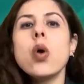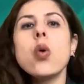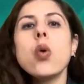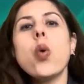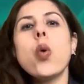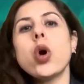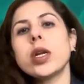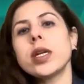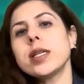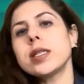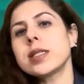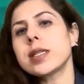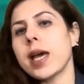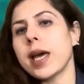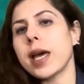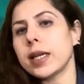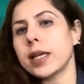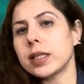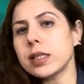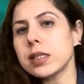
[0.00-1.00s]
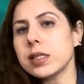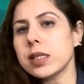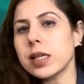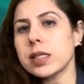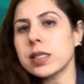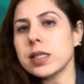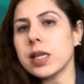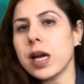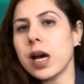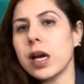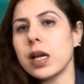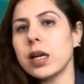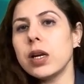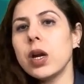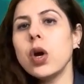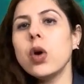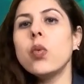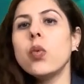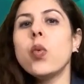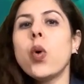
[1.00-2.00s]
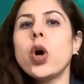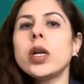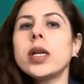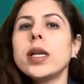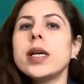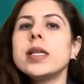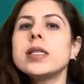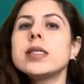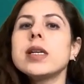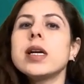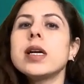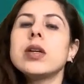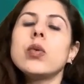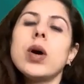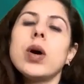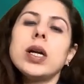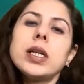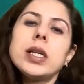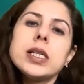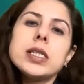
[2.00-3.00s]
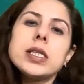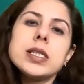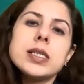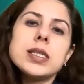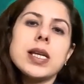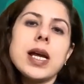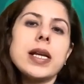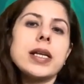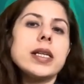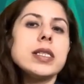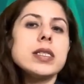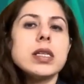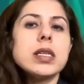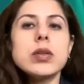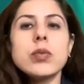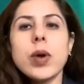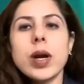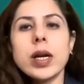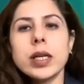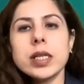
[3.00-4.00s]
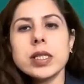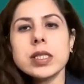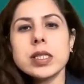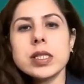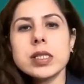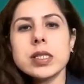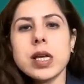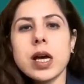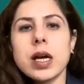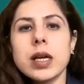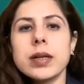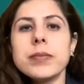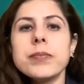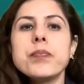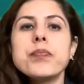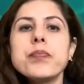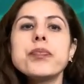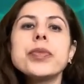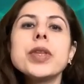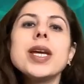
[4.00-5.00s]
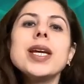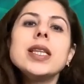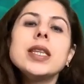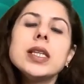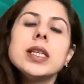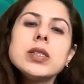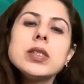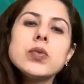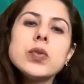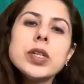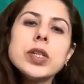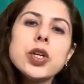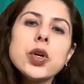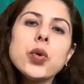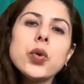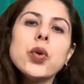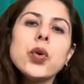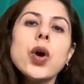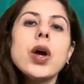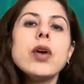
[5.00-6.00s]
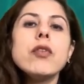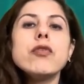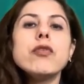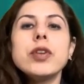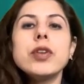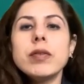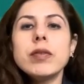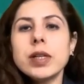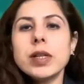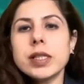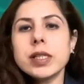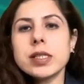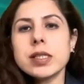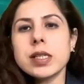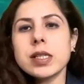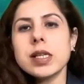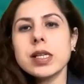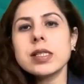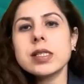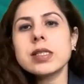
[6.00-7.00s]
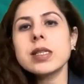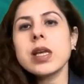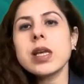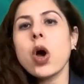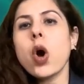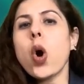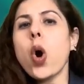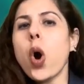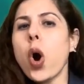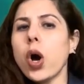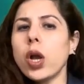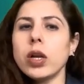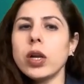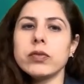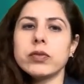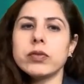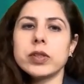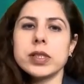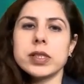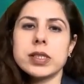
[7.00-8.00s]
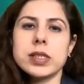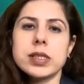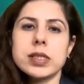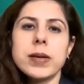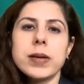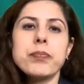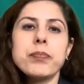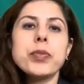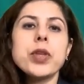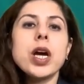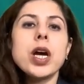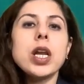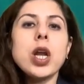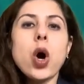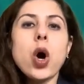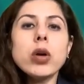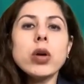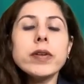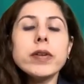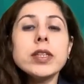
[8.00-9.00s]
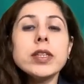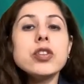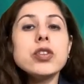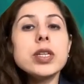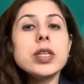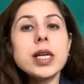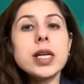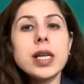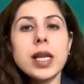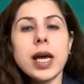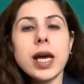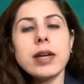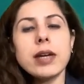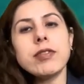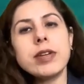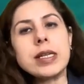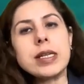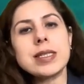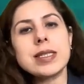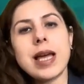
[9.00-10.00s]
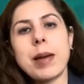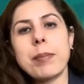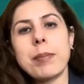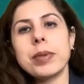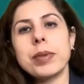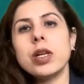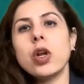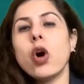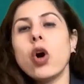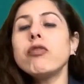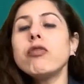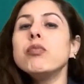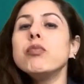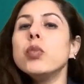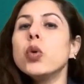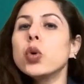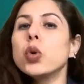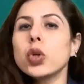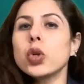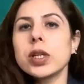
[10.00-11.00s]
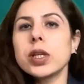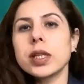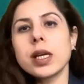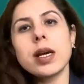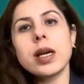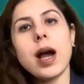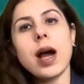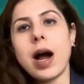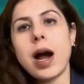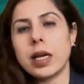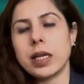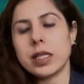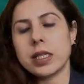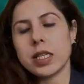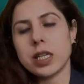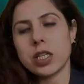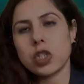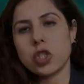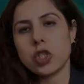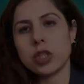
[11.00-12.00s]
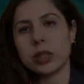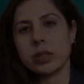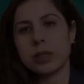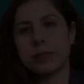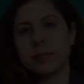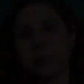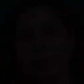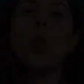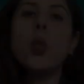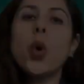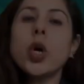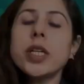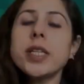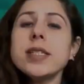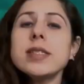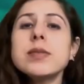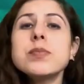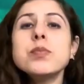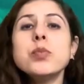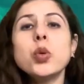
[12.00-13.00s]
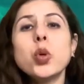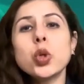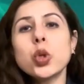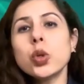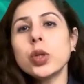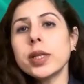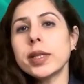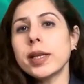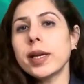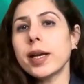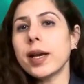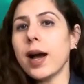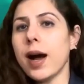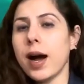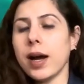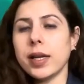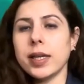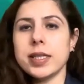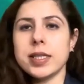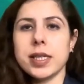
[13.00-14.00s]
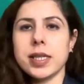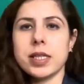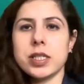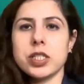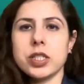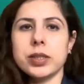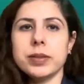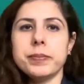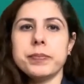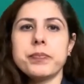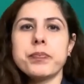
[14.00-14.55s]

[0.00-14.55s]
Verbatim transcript: what its characteristics are, what its advantages and disadvantages are. In this video, we will discuss all of this along with real life example of monolithic architecture. What is monolithic architecture?